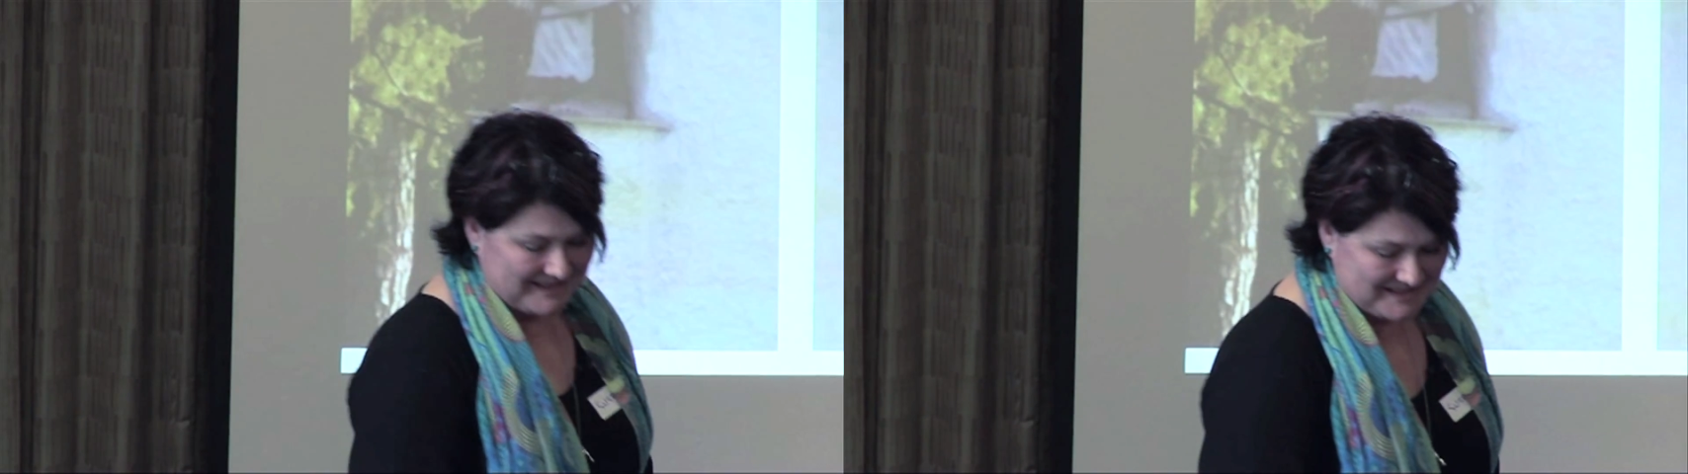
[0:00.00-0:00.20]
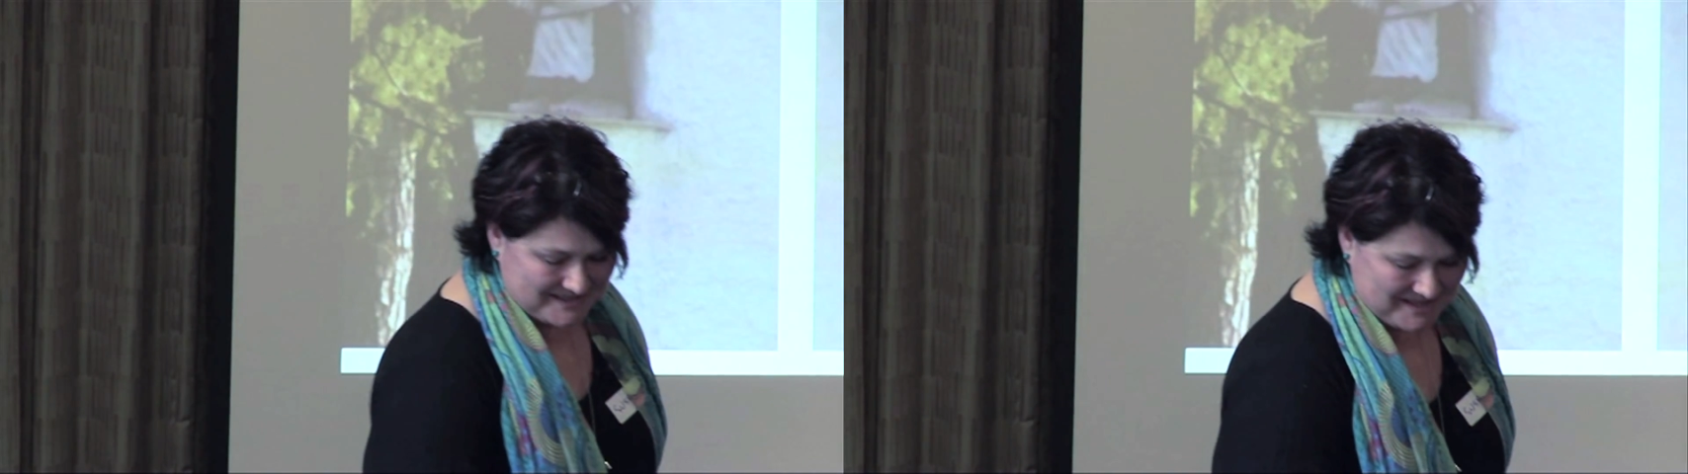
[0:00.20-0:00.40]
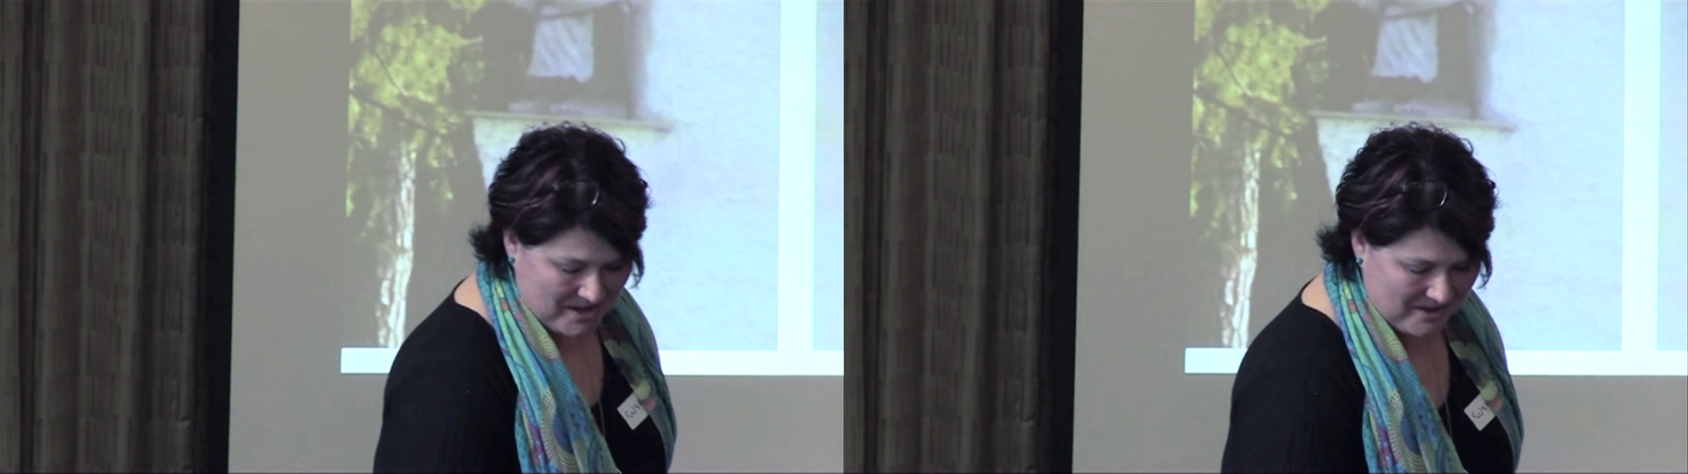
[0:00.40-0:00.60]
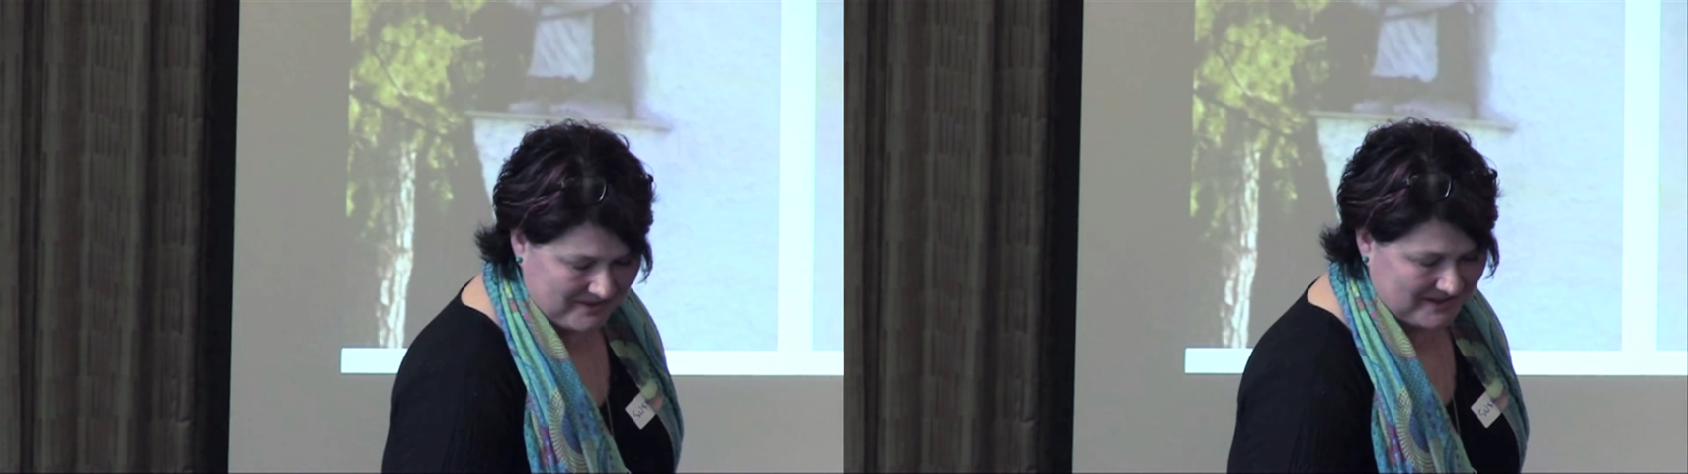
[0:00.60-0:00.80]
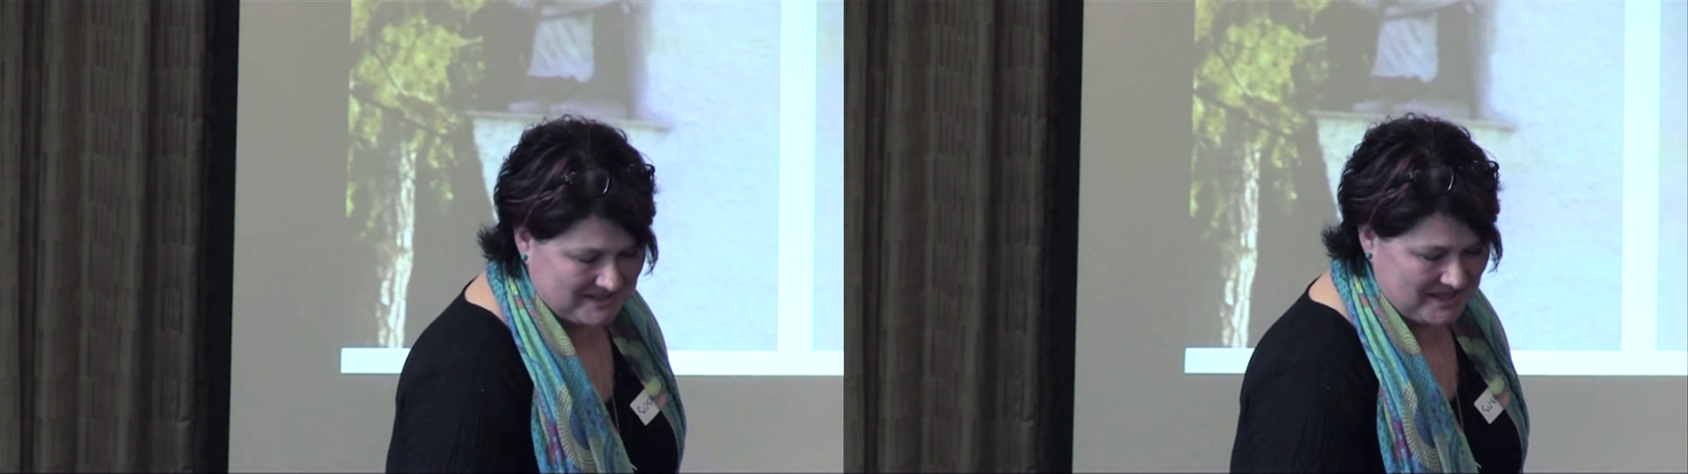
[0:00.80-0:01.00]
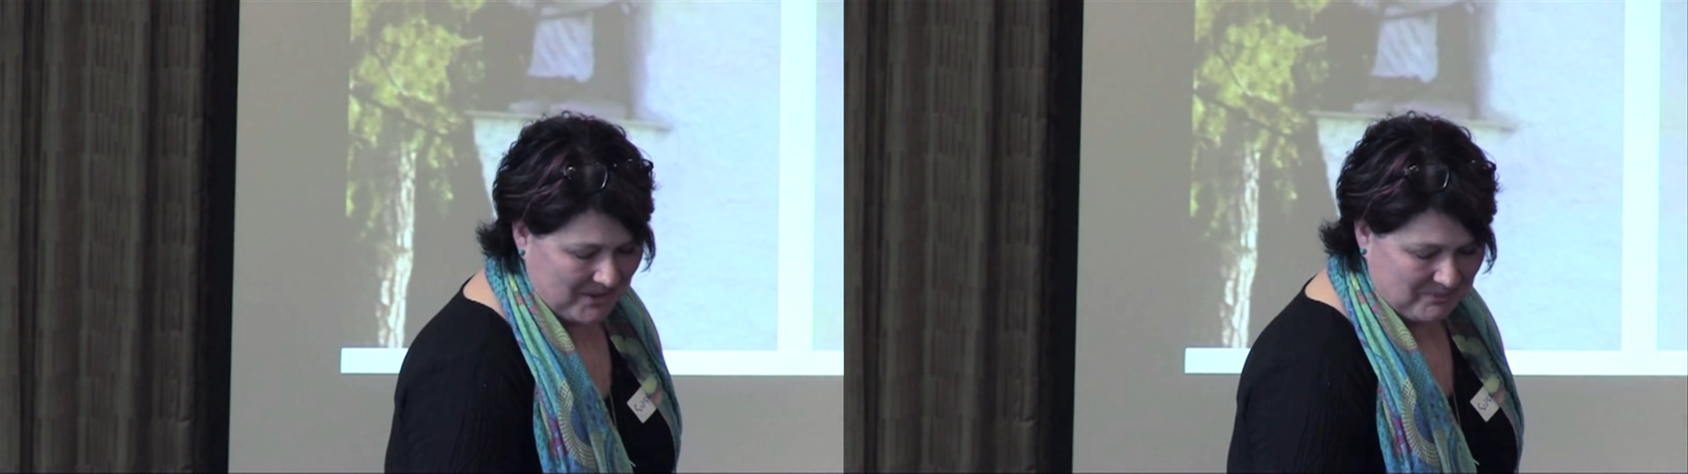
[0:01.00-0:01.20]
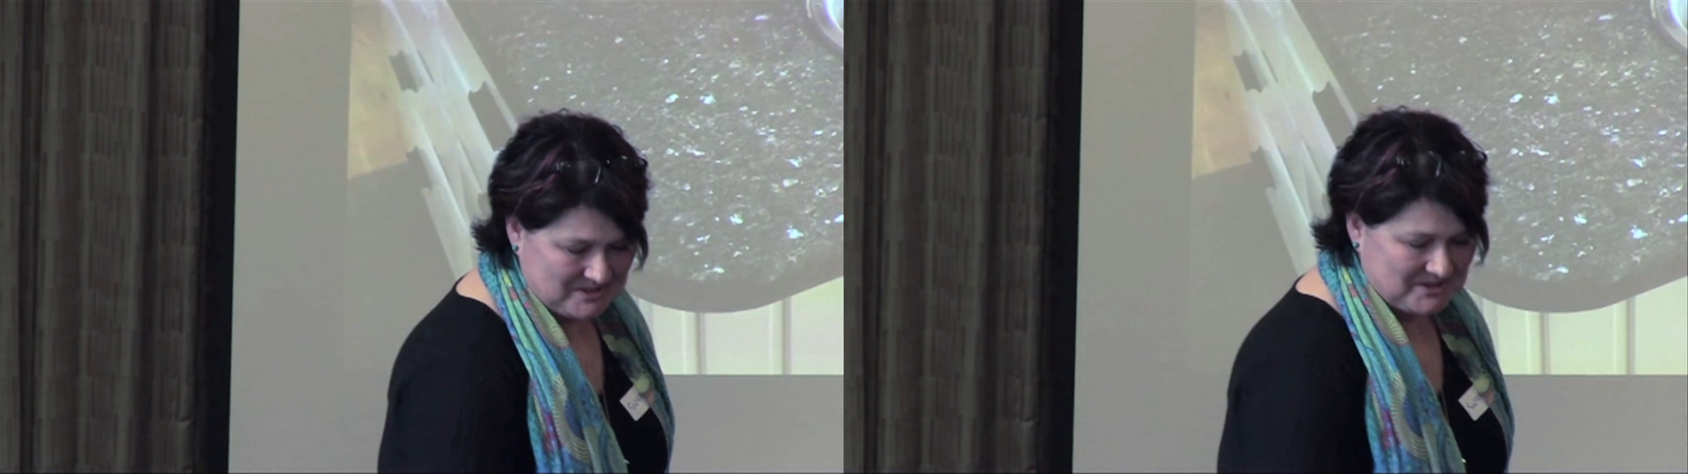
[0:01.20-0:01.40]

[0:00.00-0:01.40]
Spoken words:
that's up